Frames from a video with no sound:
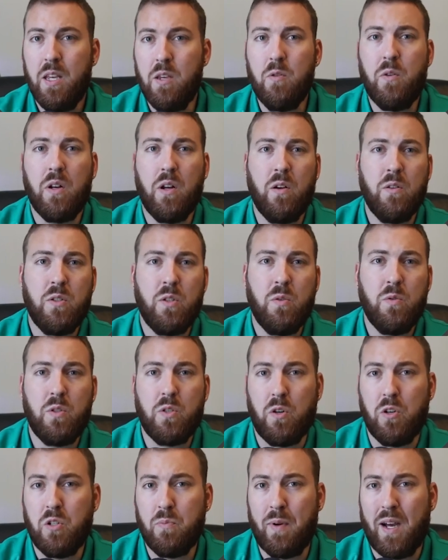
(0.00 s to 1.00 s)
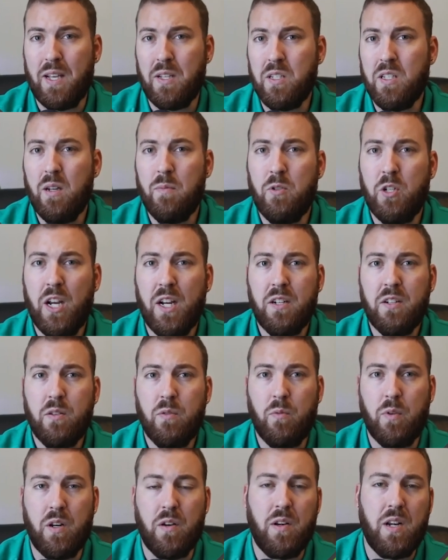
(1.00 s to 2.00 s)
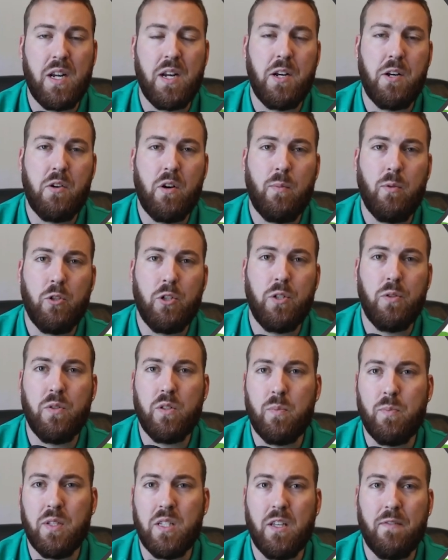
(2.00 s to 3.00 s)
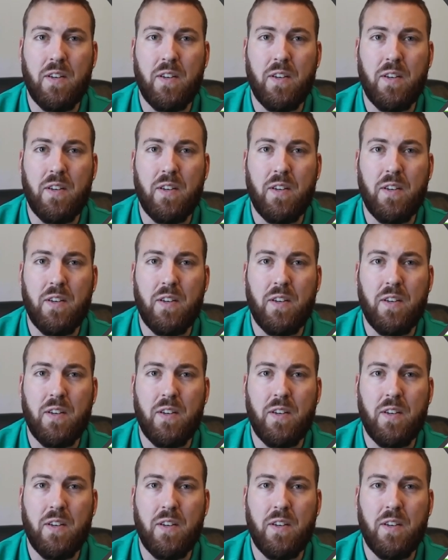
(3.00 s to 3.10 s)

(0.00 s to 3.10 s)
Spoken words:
can also search by subject when you need to troubleshoot specific